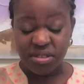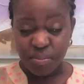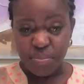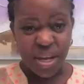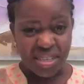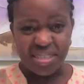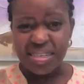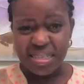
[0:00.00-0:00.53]

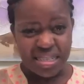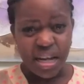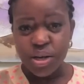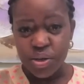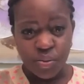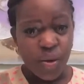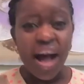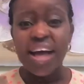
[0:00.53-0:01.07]
basically
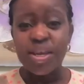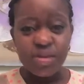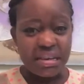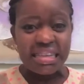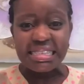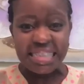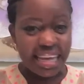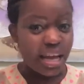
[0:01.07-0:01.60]
tell you why you
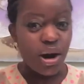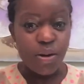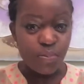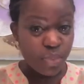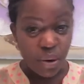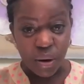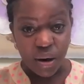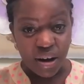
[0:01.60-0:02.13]
need to get on
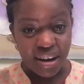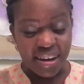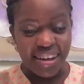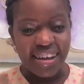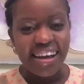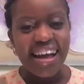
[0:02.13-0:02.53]
board.